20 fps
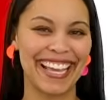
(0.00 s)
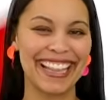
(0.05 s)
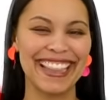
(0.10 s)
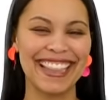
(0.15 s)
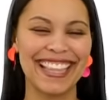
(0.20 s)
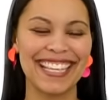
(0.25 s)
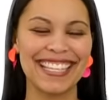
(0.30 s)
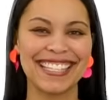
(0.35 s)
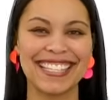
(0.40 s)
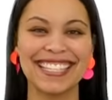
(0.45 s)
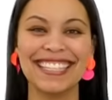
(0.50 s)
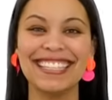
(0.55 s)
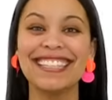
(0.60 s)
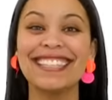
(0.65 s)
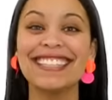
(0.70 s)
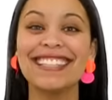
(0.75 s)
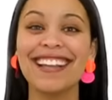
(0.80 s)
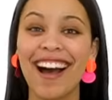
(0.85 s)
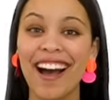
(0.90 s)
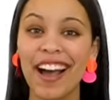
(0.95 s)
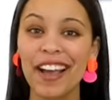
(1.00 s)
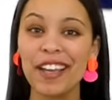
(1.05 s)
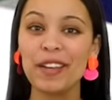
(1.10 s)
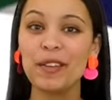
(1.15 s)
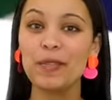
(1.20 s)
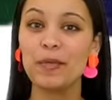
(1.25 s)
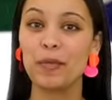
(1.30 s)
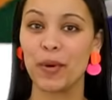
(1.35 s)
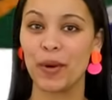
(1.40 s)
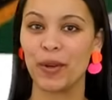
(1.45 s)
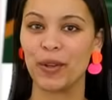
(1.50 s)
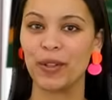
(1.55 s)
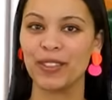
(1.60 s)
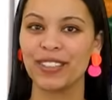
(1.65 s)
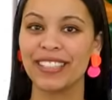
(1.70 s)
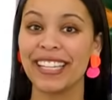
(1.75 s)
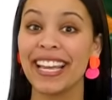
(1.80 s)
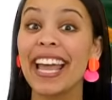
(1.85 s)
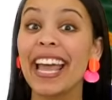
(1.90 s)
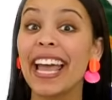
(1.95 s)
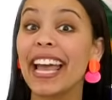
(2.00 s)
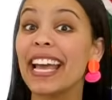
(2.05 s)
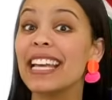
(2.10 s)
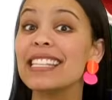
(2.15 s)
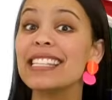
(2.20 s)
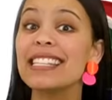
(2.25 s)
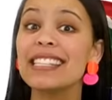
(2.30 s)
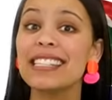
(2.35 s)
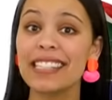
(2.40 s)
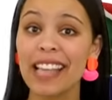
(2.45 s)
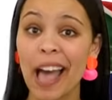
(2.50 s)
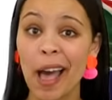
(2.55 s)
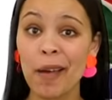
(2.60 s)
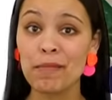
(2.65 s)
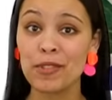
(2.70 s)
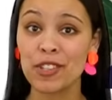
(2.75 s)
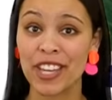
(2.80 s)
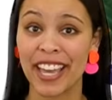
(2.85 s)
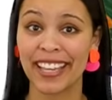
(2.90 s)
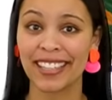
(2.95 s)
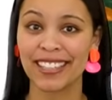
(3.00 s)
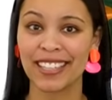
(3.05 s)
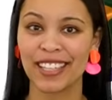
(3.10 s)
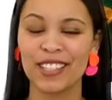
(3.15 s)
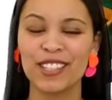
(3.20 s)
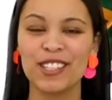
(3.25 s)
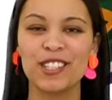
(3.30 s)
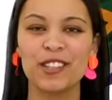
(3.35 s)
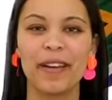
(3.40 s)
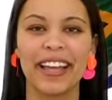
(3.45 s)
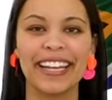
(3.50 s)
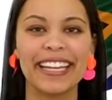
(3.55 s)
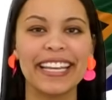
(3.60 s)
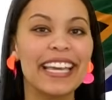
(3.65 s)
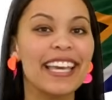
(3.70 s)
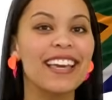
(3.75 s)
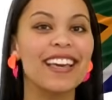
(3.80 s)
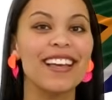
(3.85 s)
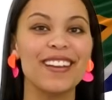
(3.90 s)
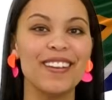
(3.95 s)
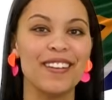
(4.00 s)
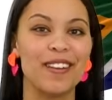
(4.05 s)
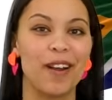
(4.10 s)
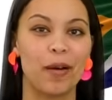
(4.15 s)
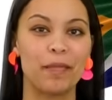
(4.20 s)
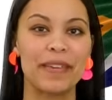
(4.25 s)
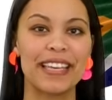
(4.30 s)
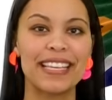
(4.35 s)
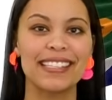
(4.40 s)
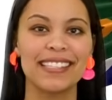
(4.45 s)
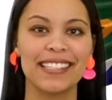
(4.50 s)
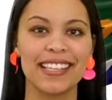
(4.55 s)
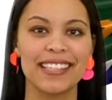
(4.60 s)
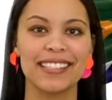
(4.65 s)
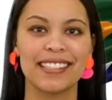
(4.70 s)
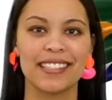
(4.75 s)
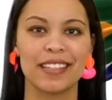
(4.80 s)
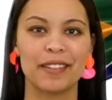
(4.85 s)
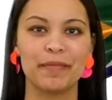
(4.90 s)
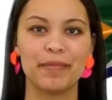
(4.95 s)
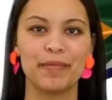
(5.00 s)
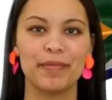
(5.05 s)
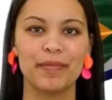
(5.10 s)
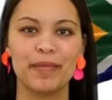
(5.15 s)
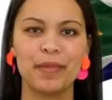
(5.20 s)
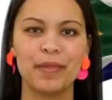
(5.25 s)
in this entire world is subjected to an economic system.